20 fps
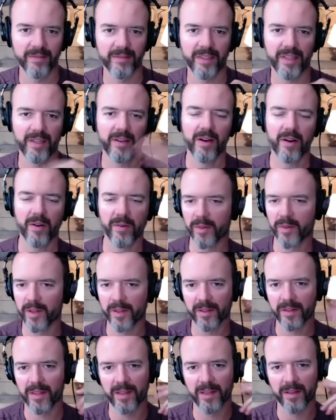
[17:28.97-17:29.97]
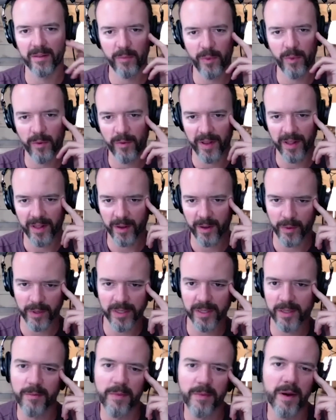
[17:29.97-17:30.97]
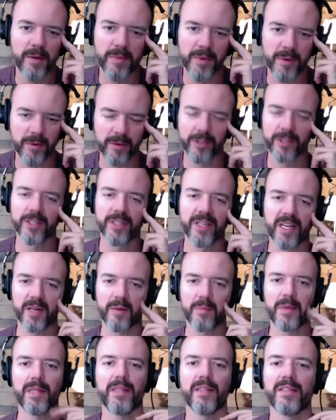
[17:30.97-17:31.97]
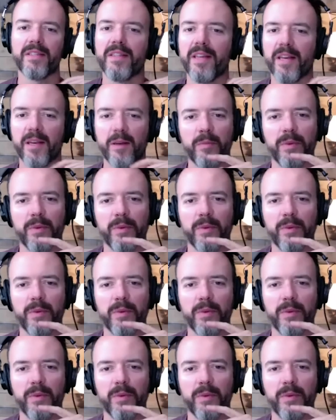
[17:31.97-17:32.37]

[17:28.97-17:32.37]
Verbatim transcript: like, oh, the, the prevailing wisdom might be, we just animate this thing,